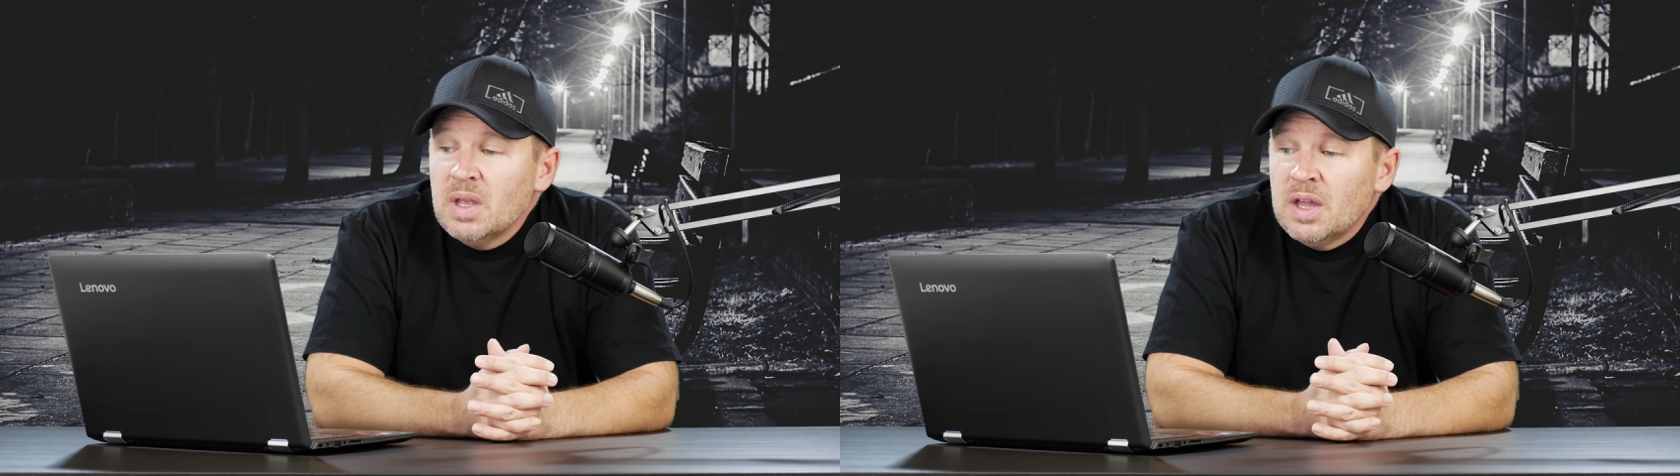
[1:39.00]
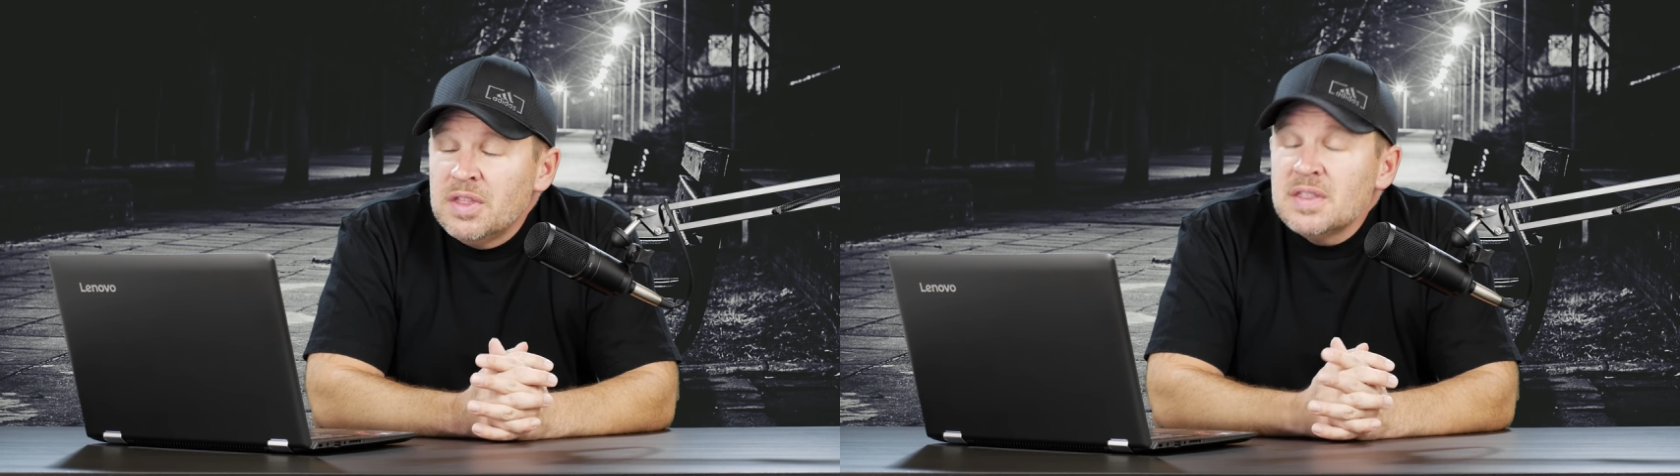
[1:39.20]

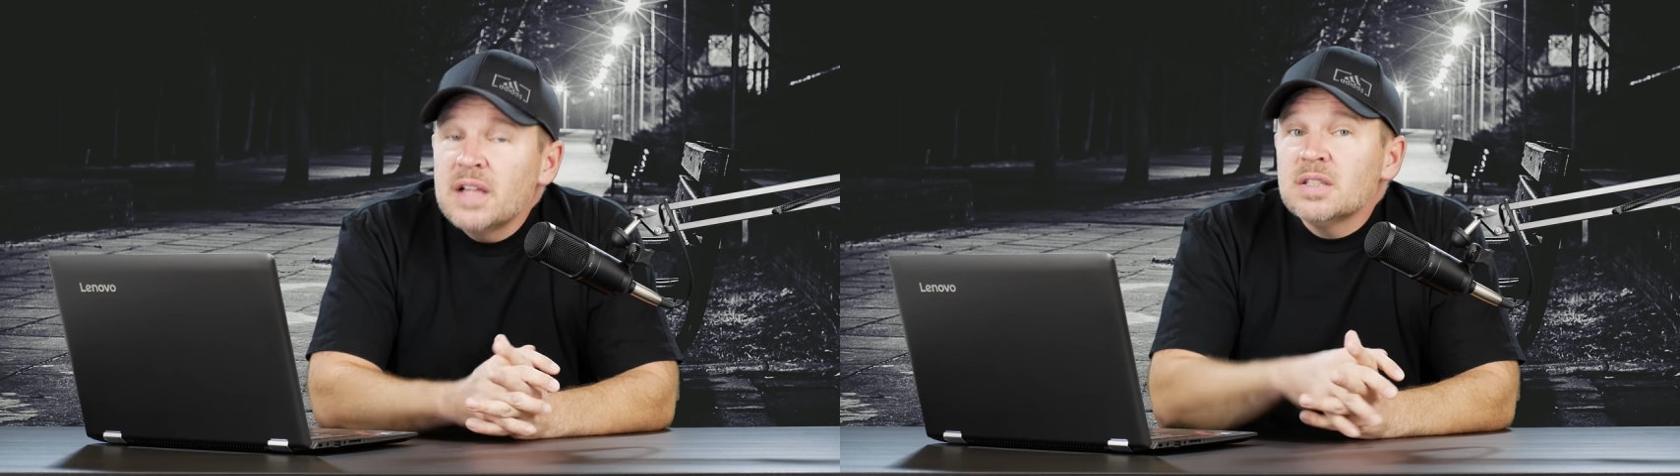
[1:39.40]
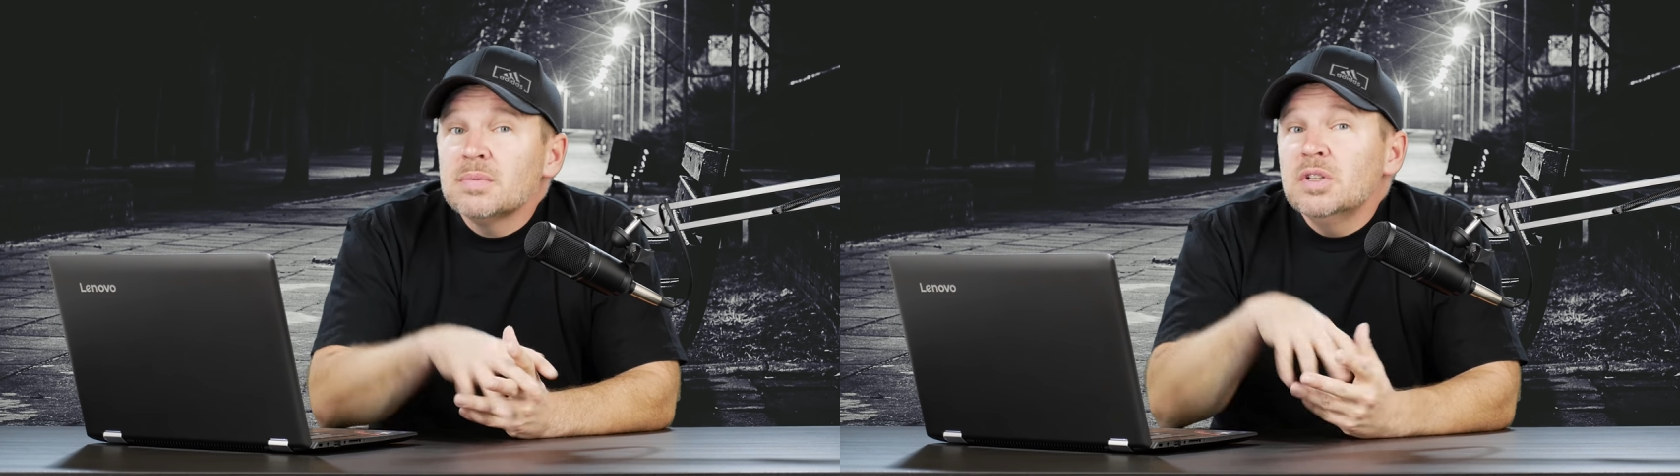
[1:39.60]
I think
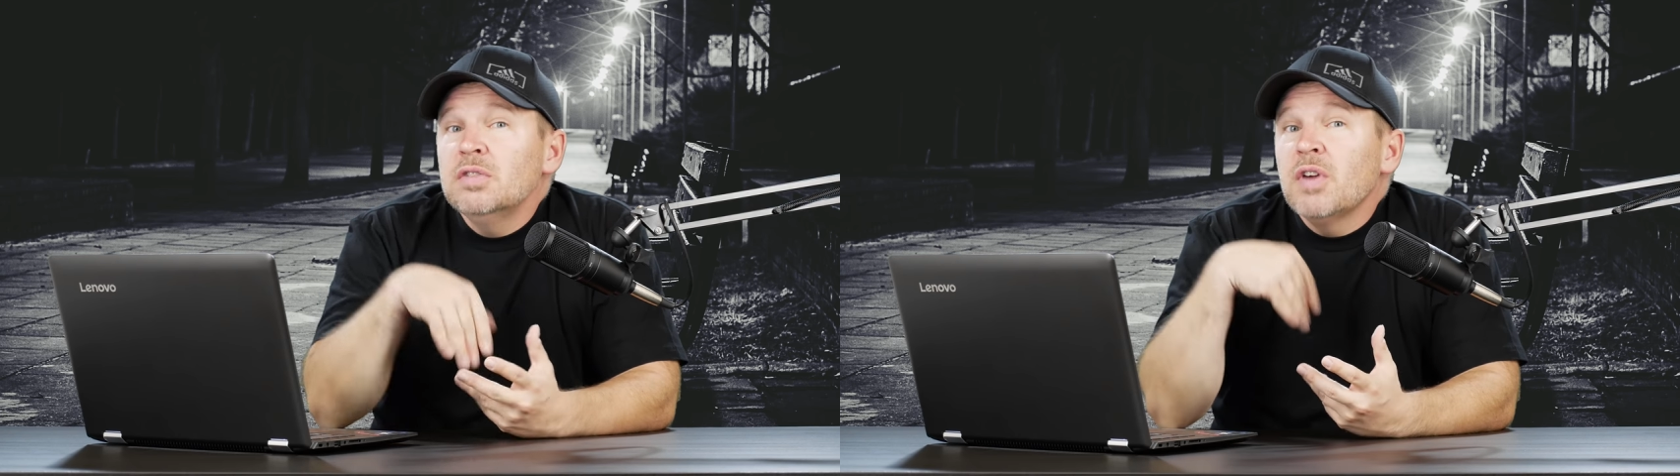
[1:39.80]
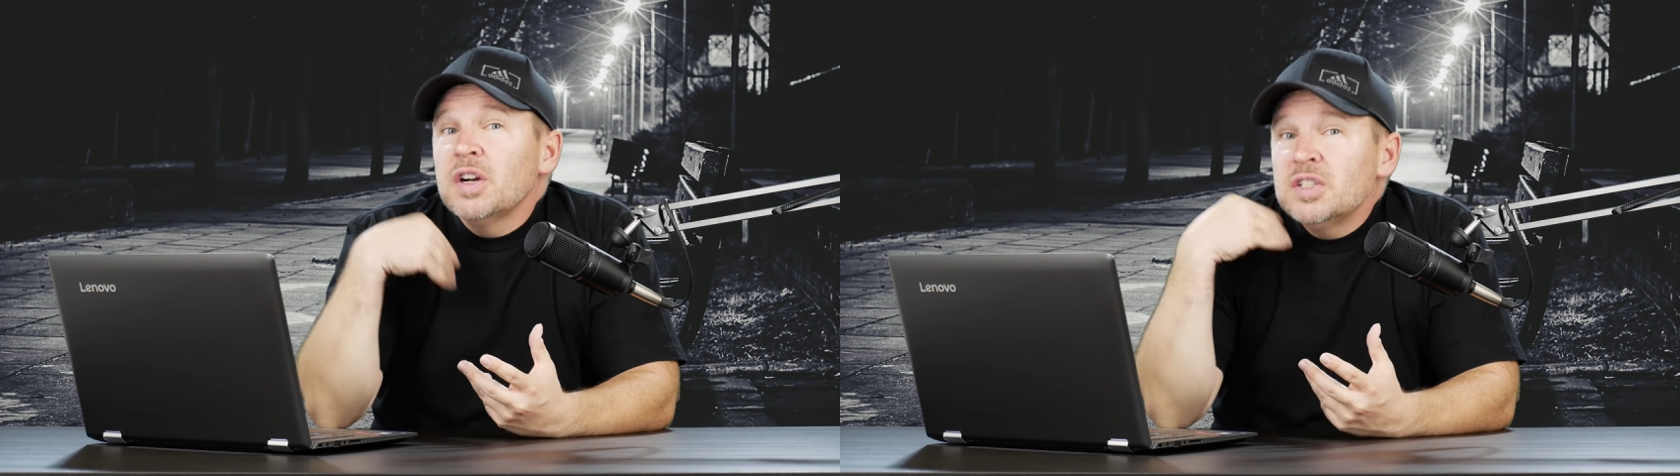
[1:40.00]
that's
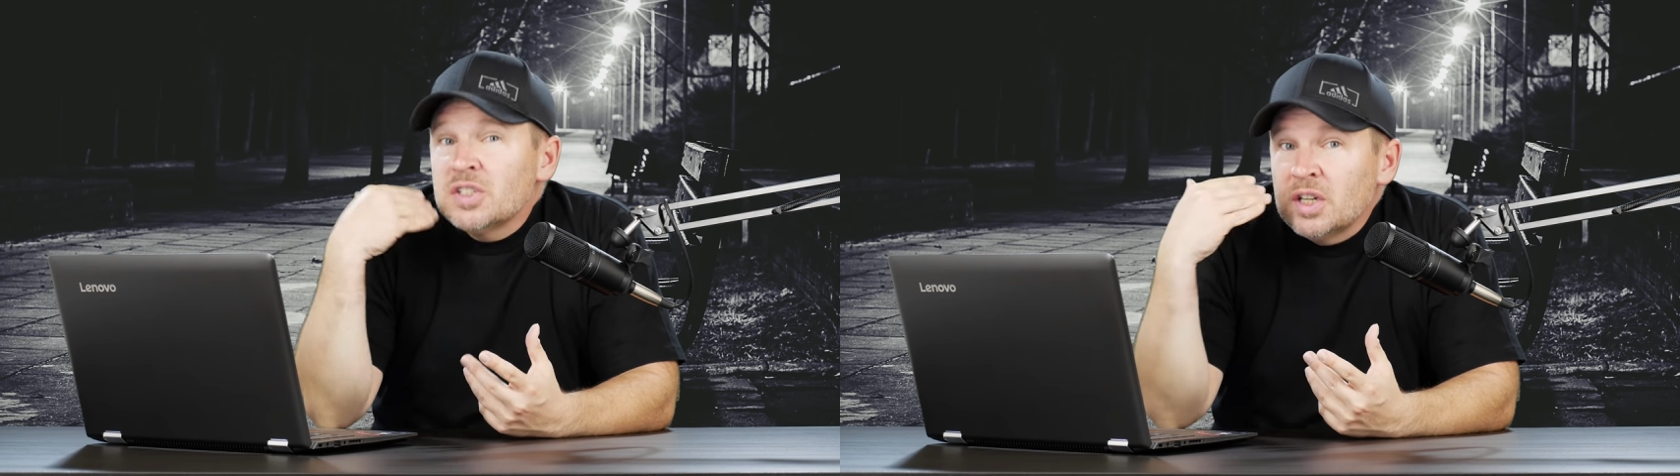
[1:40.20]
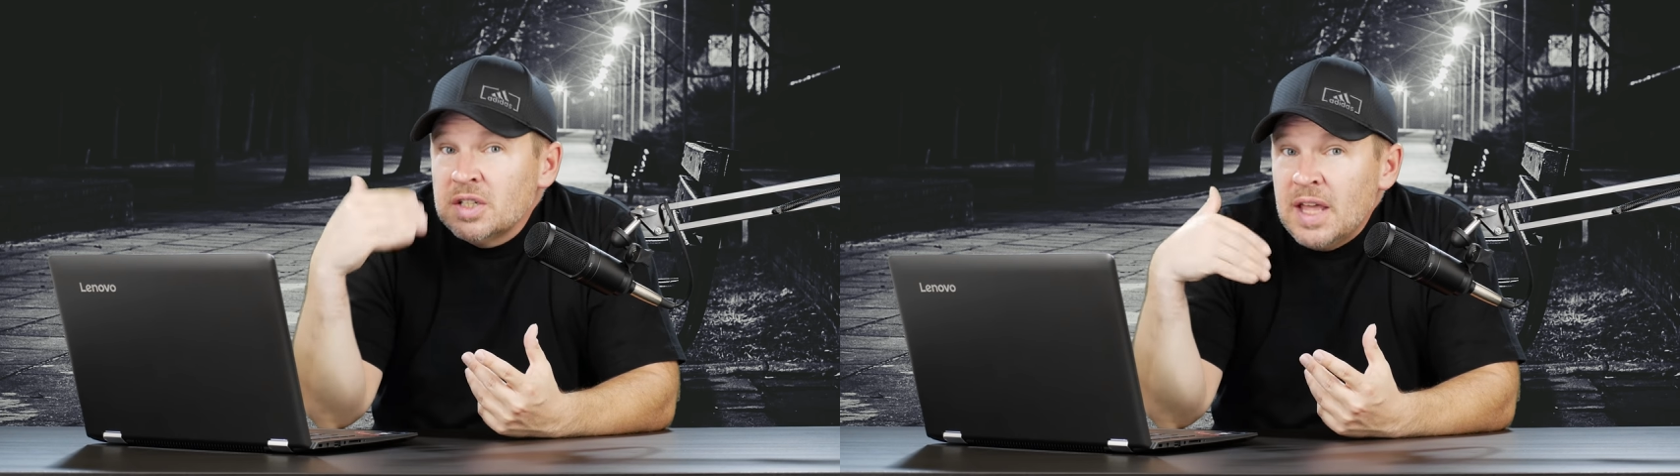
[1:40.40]
you've already
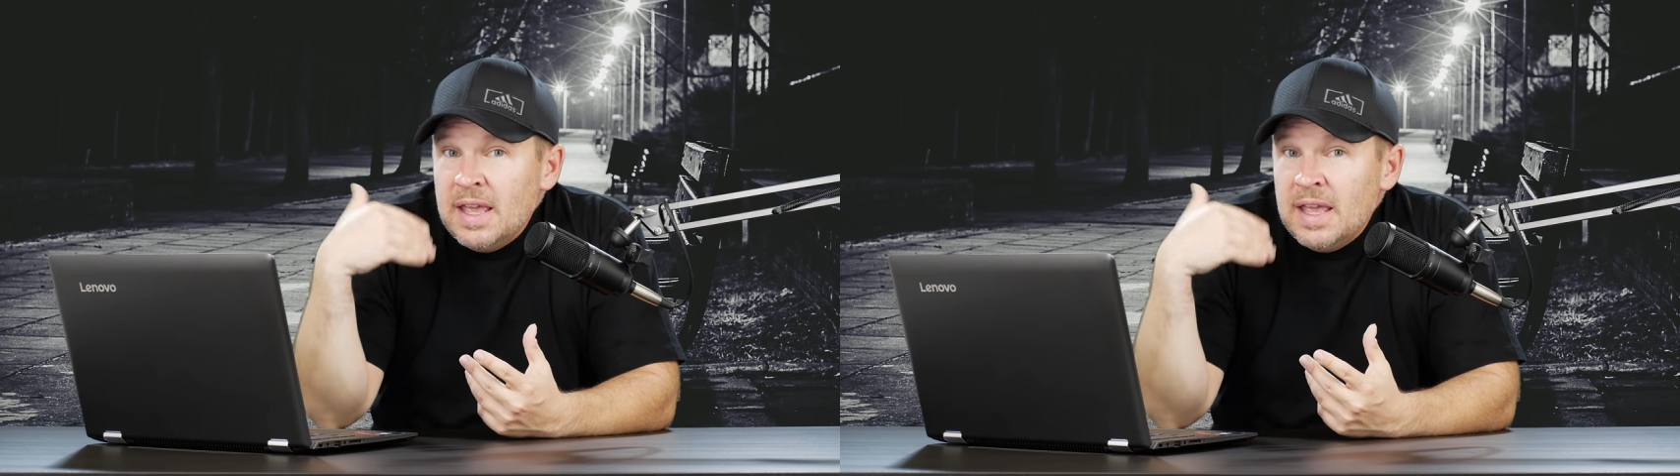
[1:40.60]
starting to